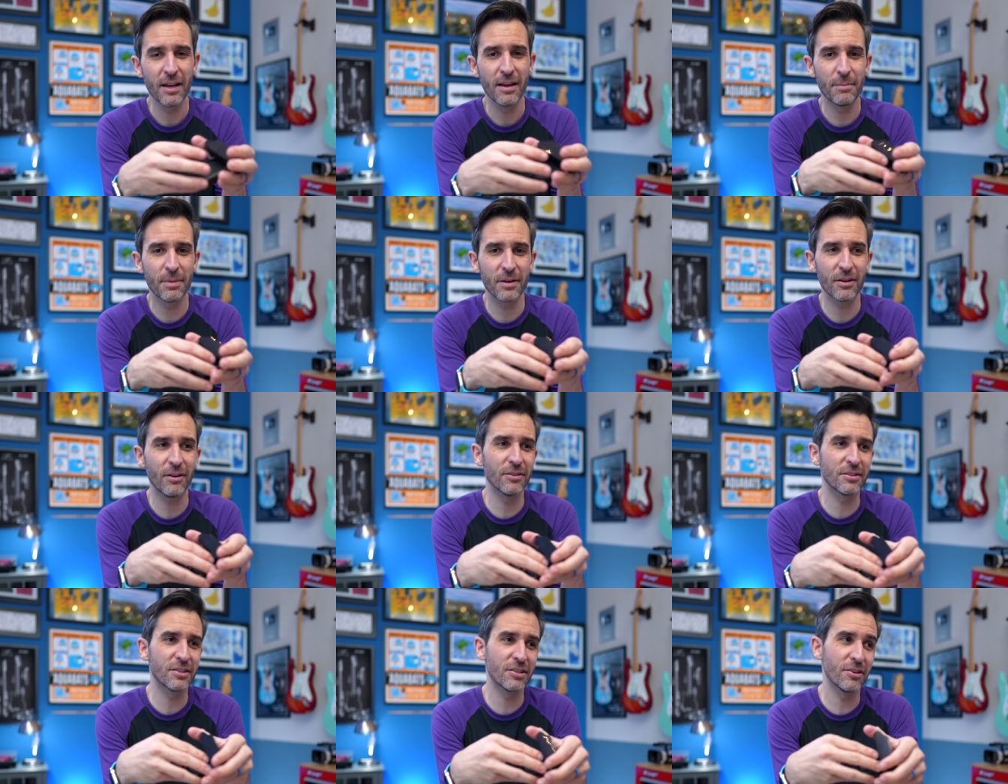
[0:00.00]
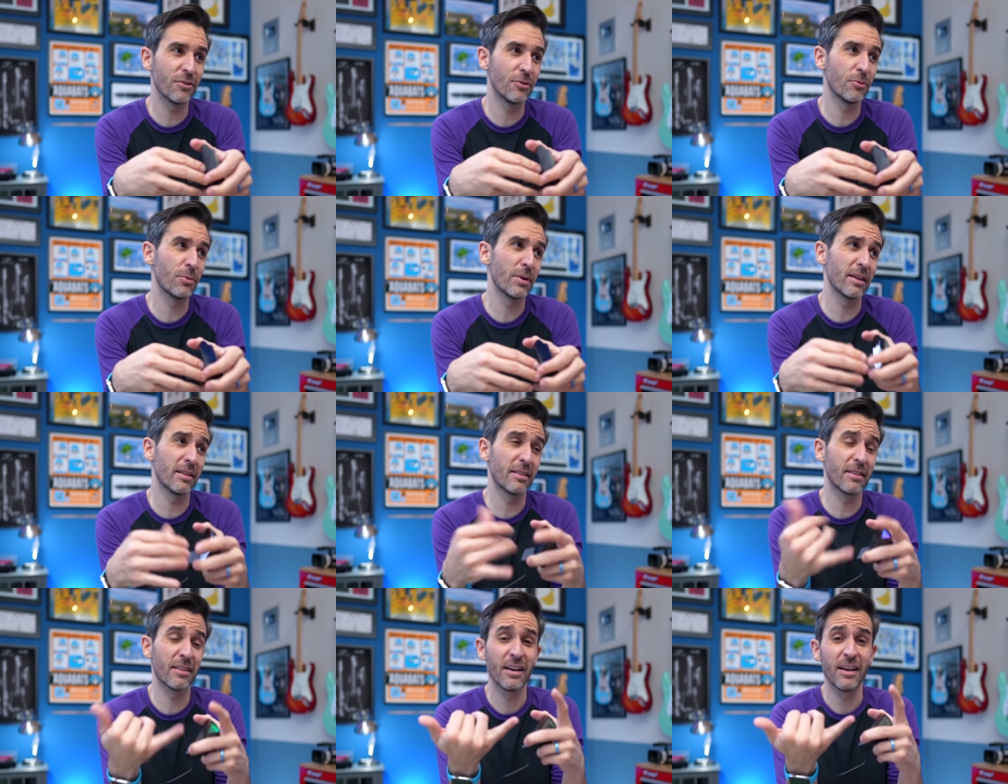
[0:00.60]
but also
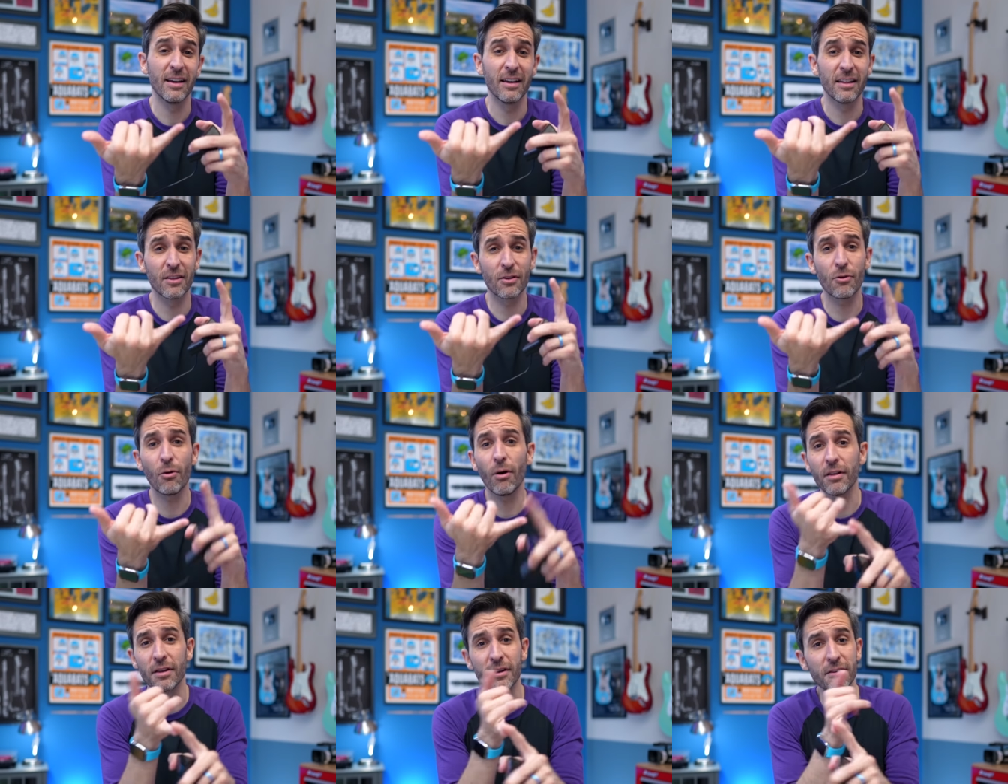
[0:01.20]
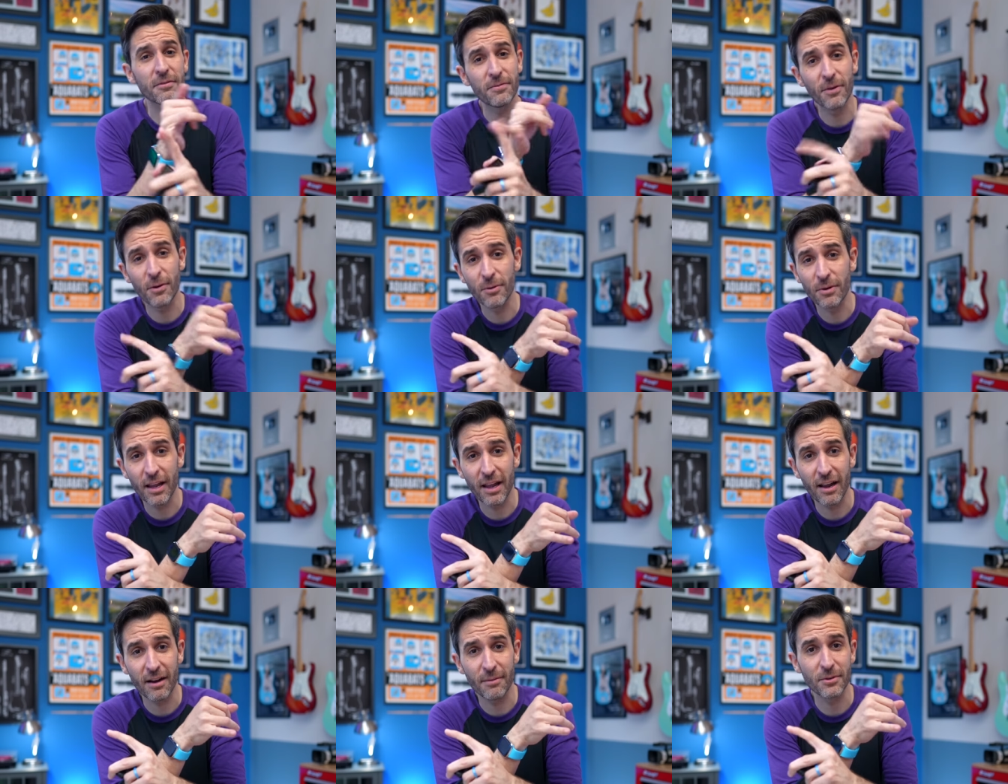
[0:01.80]
with the quality of phone
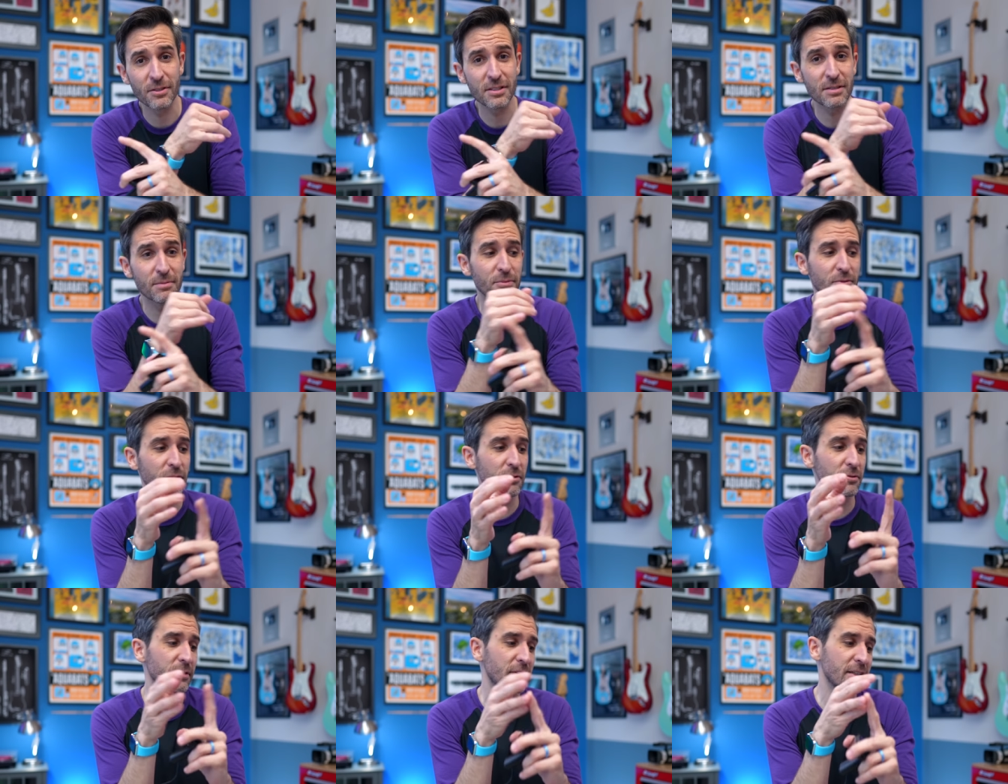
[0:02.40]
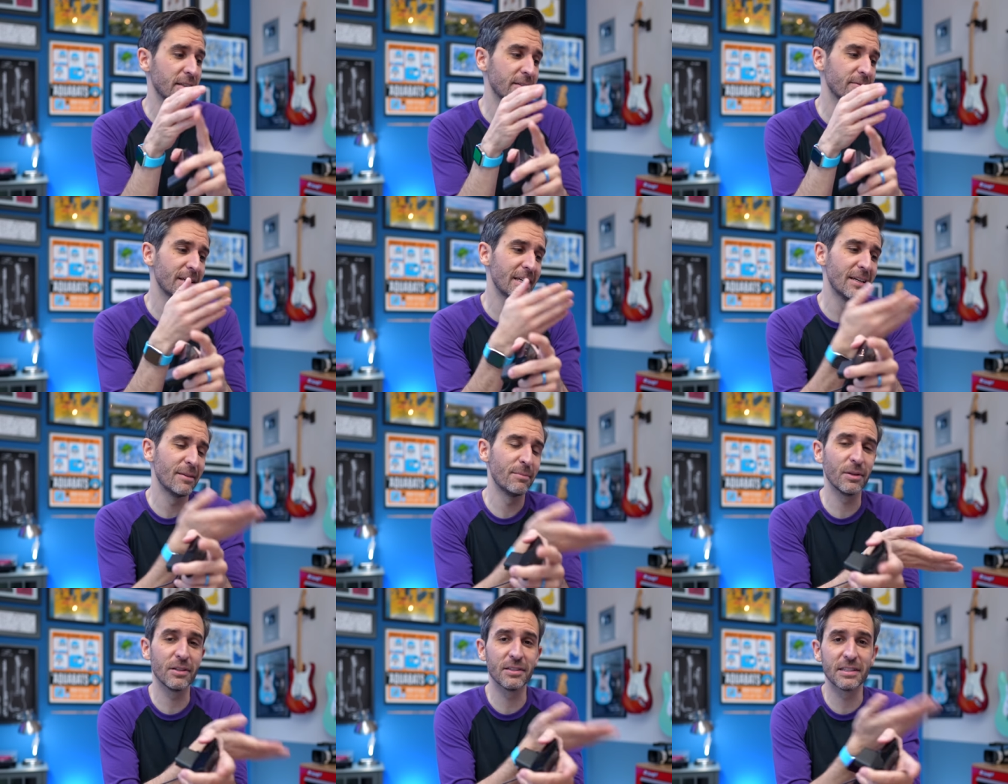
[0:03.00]
cameras improving,
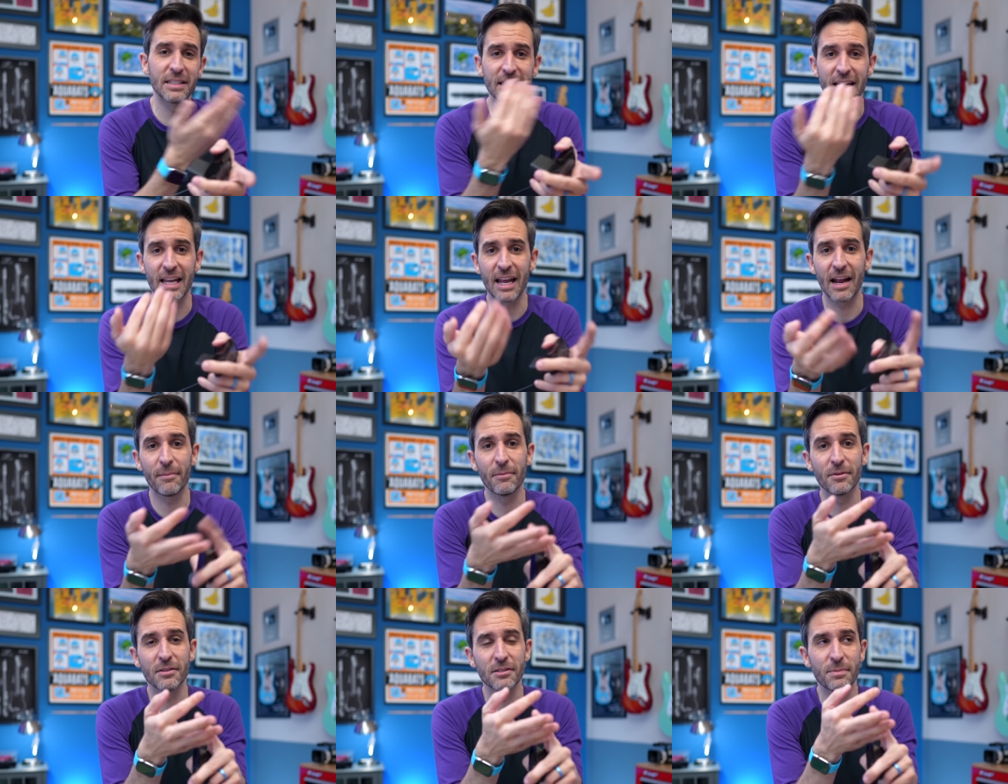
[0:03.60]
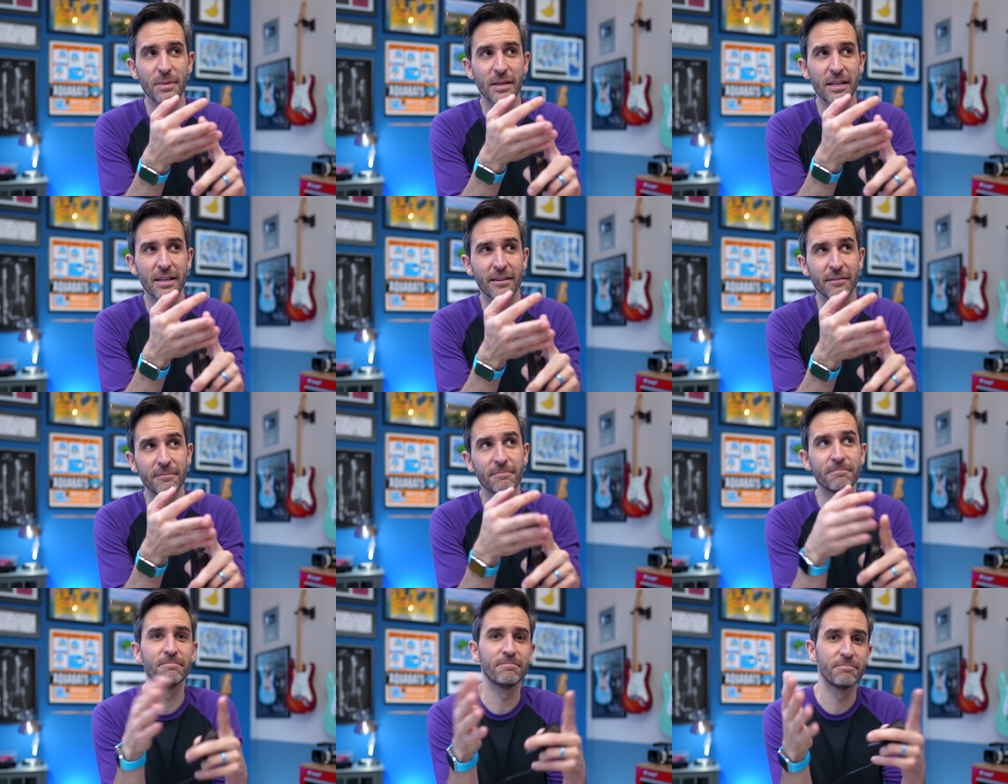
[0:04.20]
built-in cameras
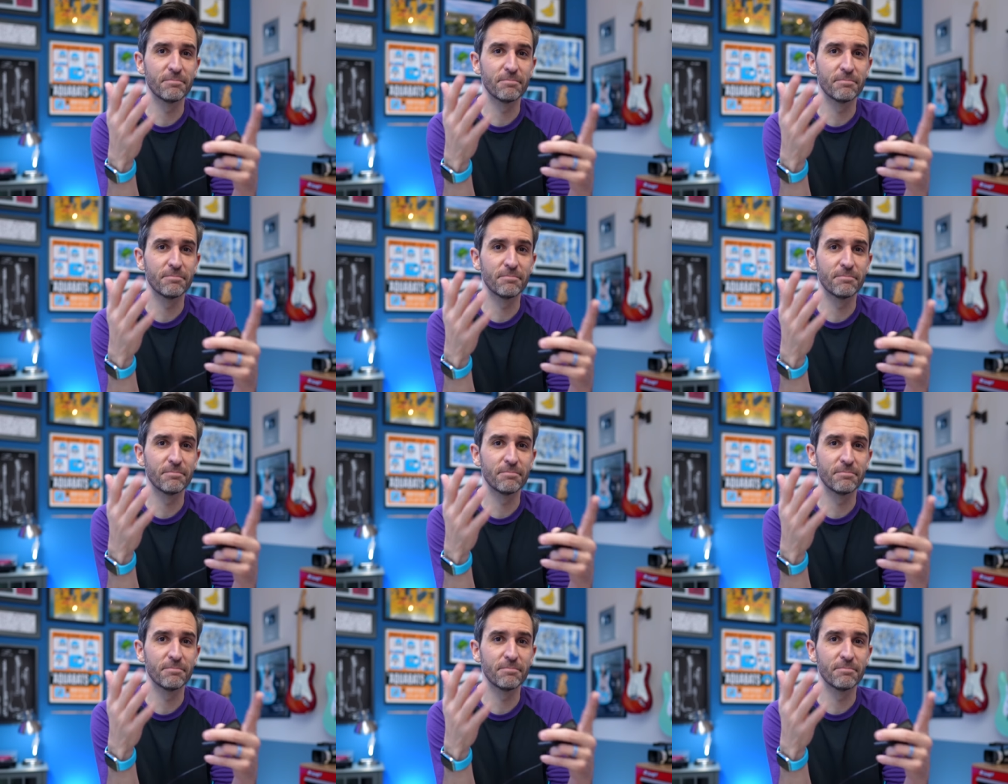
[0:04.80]
being